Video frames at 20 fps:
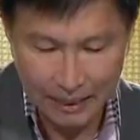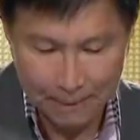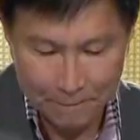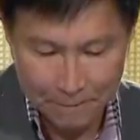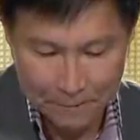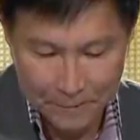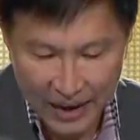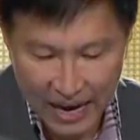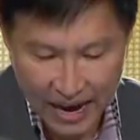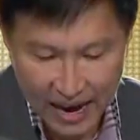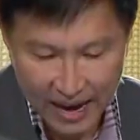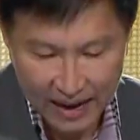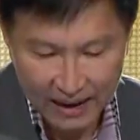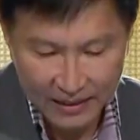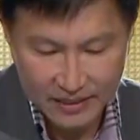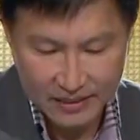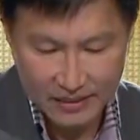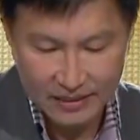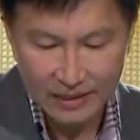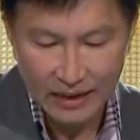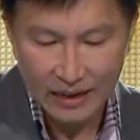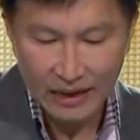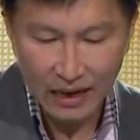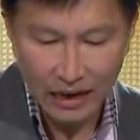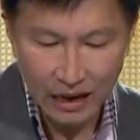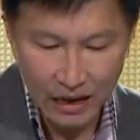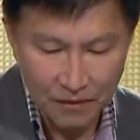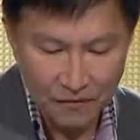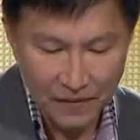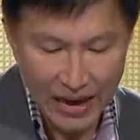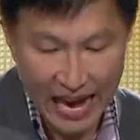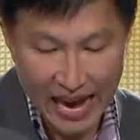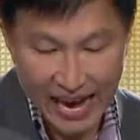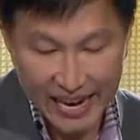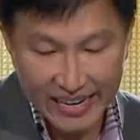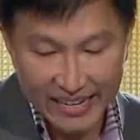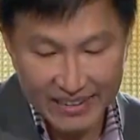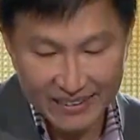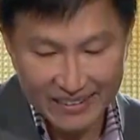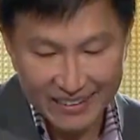the bars of
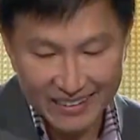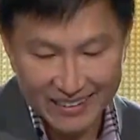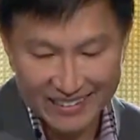iron.